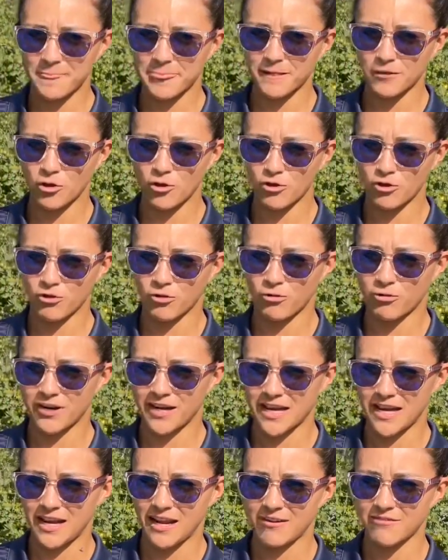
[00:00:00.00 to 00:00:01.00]
local
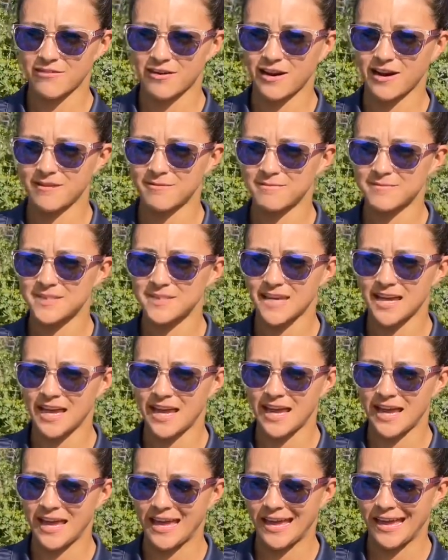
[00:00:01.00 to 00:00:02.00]
organic farms,
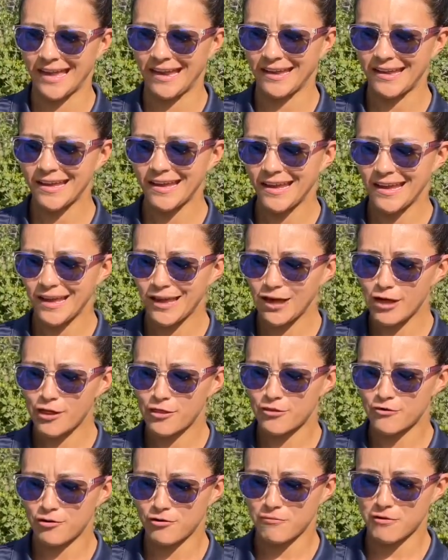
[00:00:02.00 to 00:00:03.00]
and
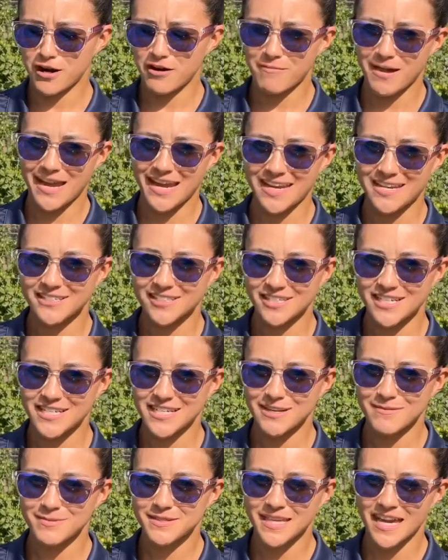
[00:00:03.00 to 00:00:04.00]
through one of my
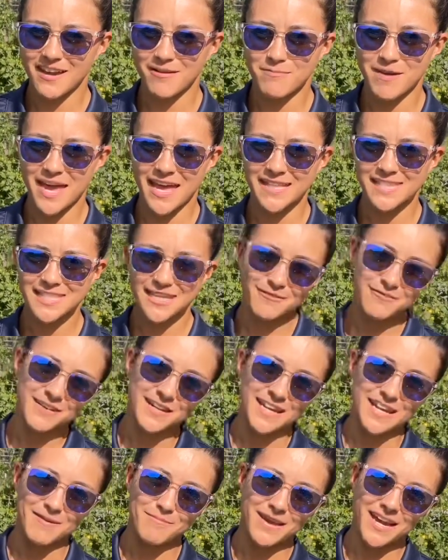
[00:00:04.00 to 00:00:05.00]
internships I met
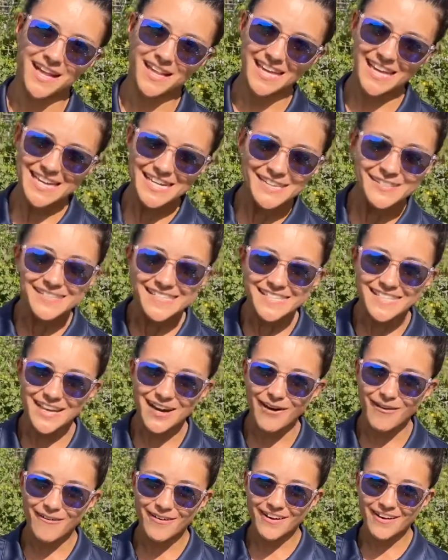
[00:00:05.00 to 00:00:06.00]
Tiffany Bailey, who is
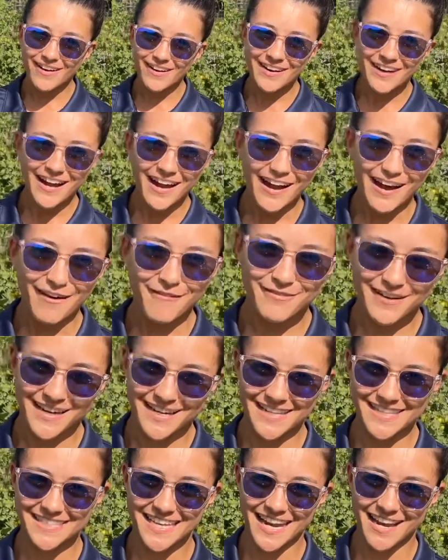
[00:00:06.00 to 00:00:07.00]
the owner of
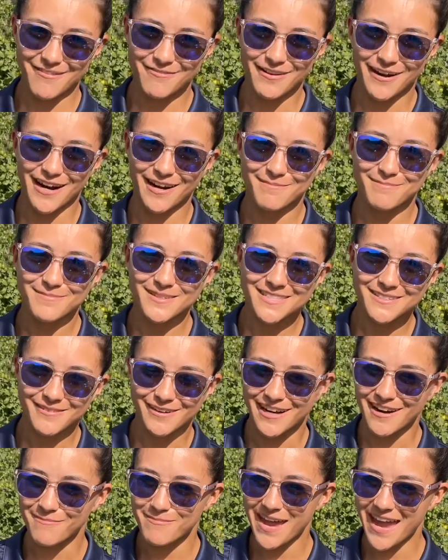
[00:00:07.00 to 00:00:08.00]
Honeyside Farms,
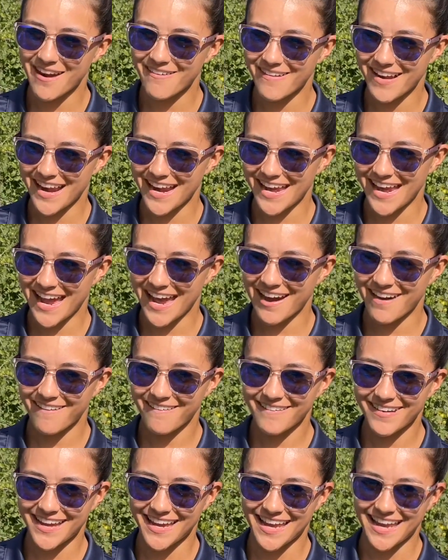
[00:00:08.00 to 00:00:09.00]
where I'm at right
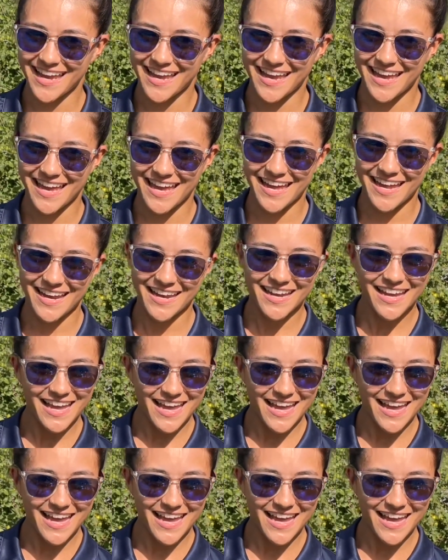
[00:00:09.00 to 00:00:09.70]
now, and